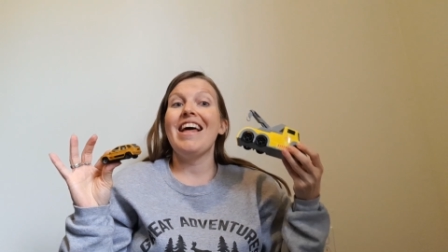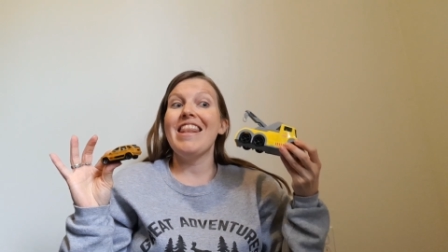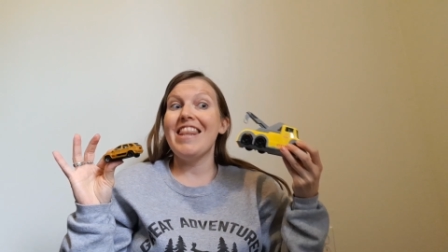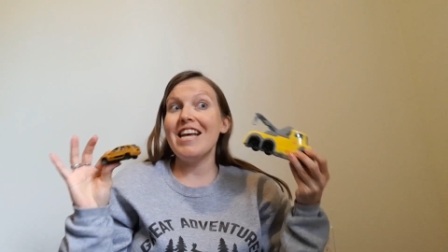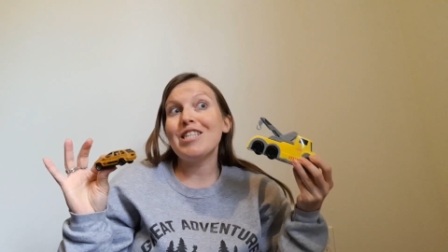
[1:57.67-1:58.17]

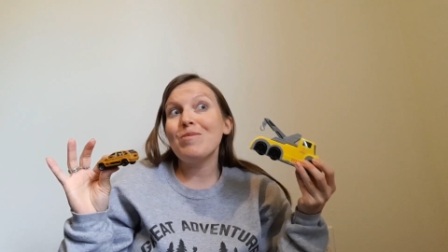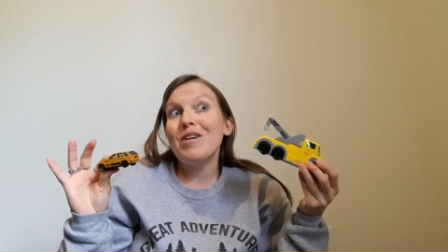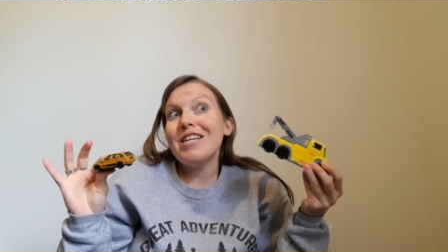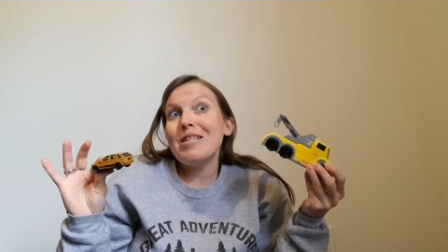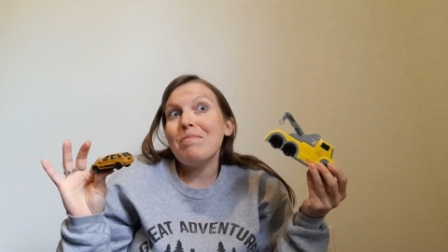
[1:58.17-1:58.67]
This
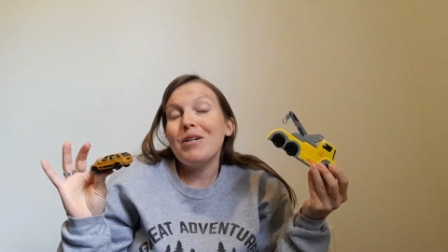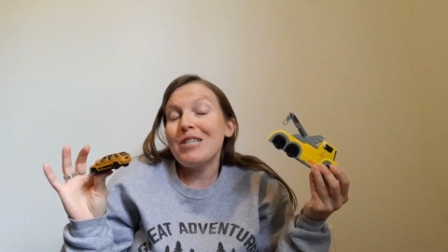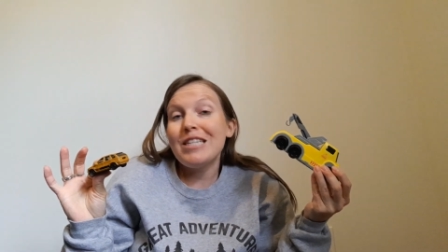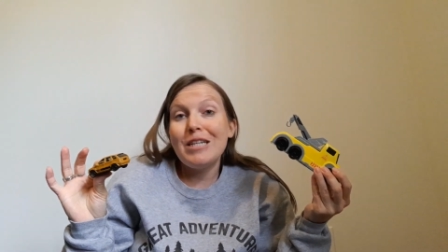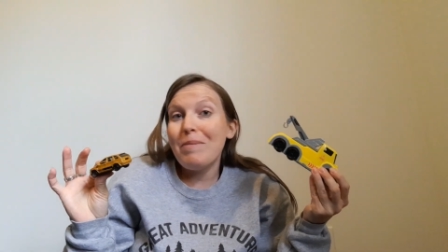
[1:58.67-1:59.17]
one is a
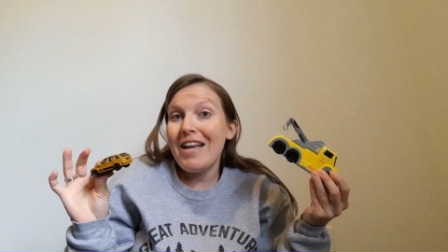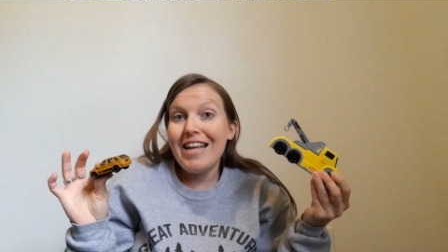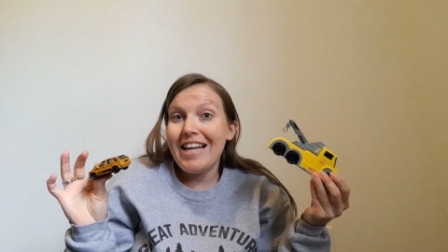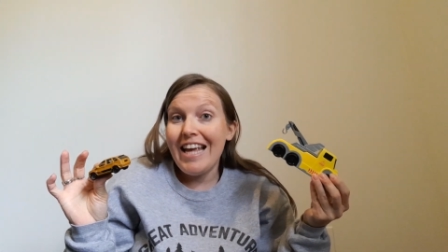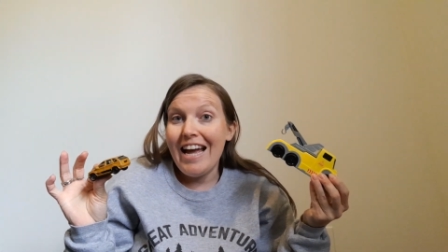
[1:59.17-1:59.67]
personal
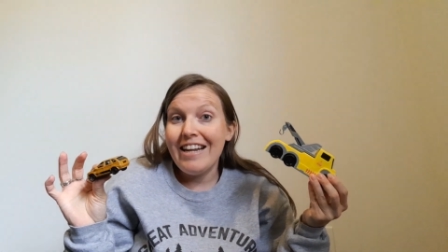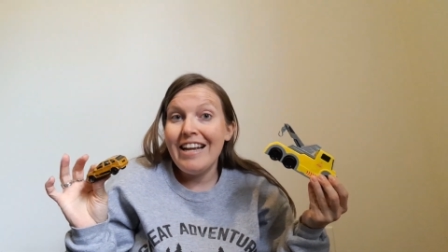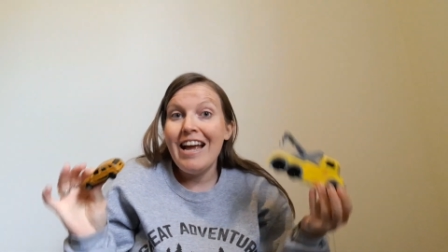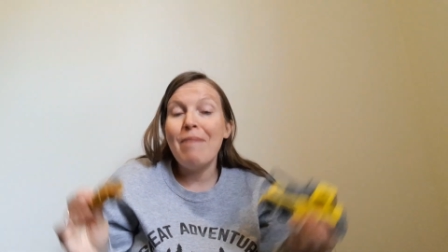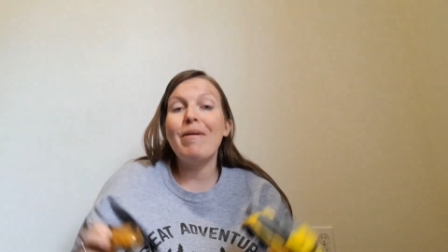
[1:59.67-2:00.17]
opinion again,
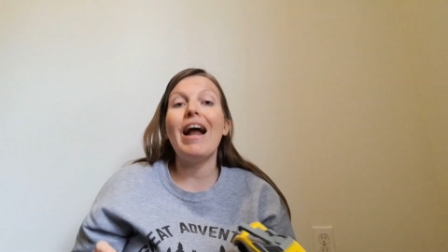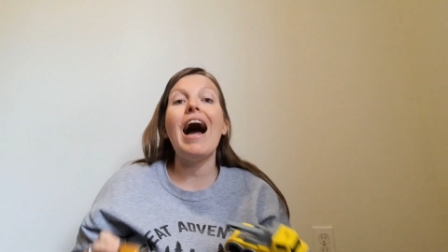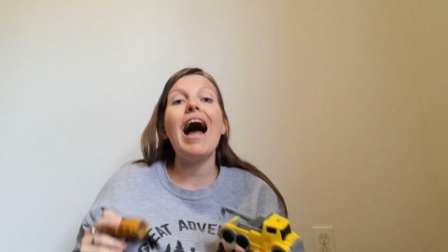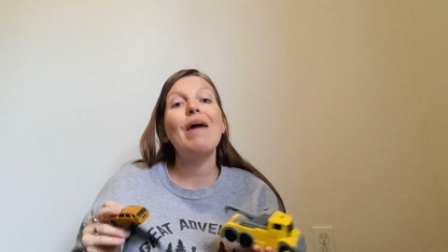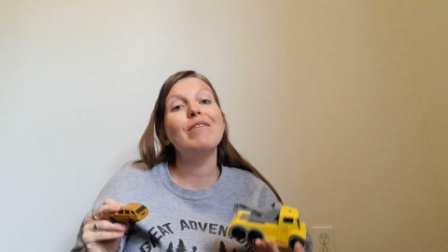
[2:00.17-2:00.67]
but
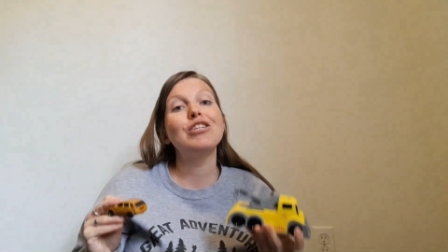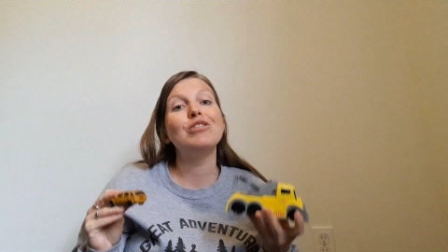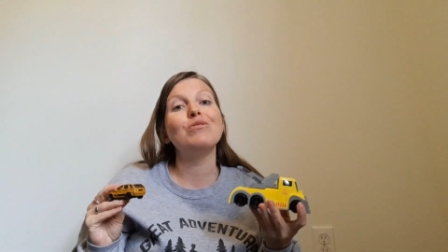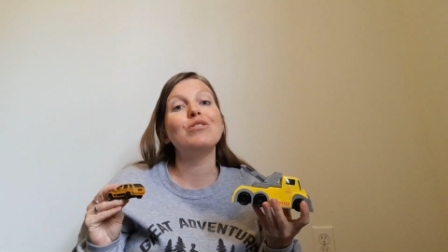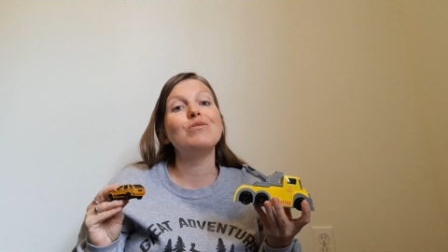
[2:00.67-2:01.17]
I would
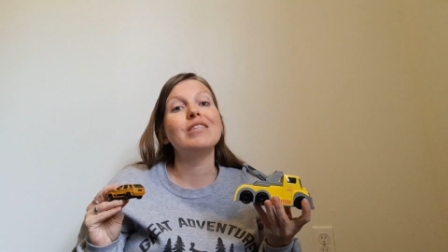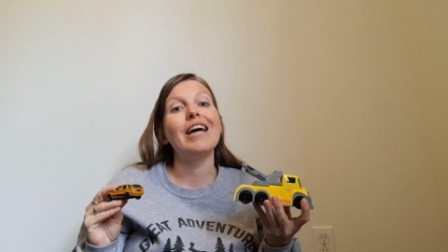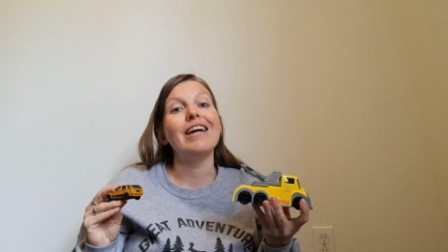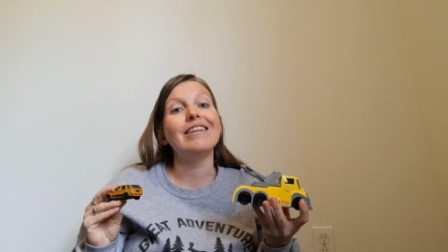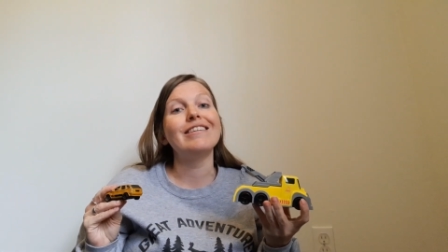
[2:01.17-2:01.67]
choose to
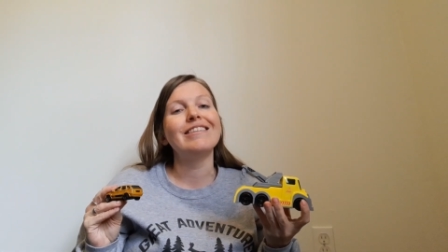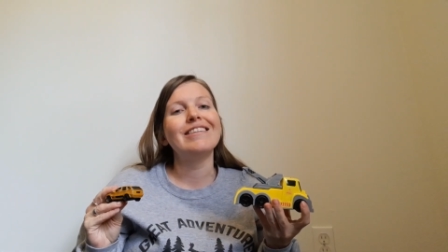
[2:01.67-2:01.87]
send